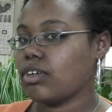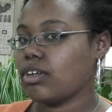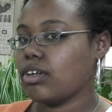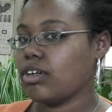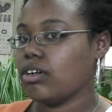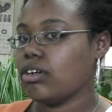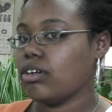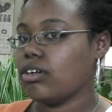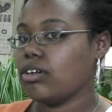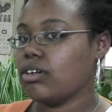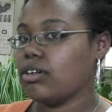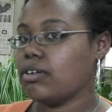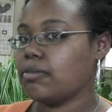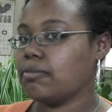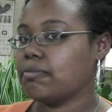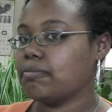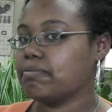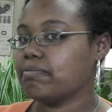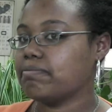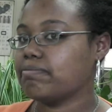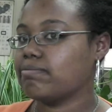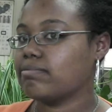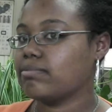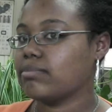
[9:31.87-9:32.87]
I
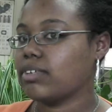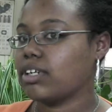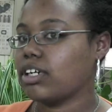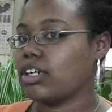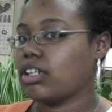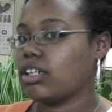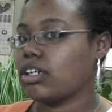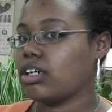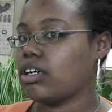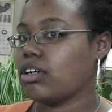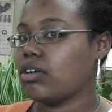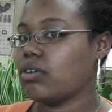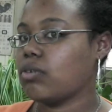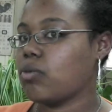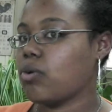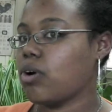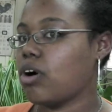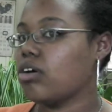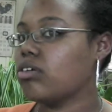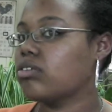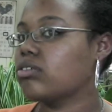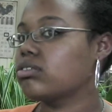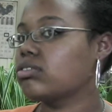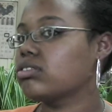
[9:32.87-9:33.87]

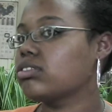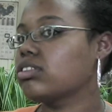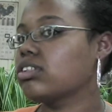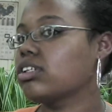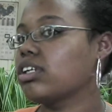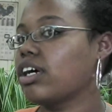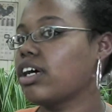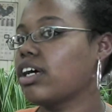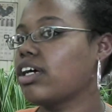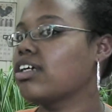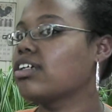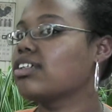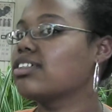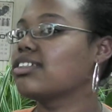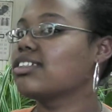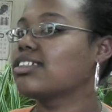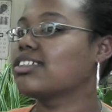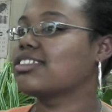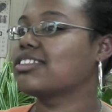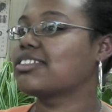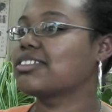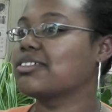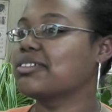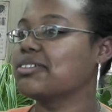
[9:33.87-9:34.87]
walk a lot
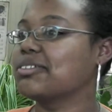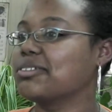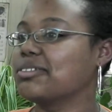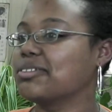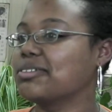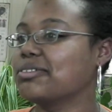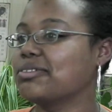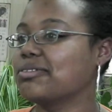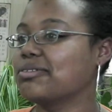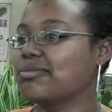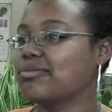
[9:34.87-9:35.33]
at school.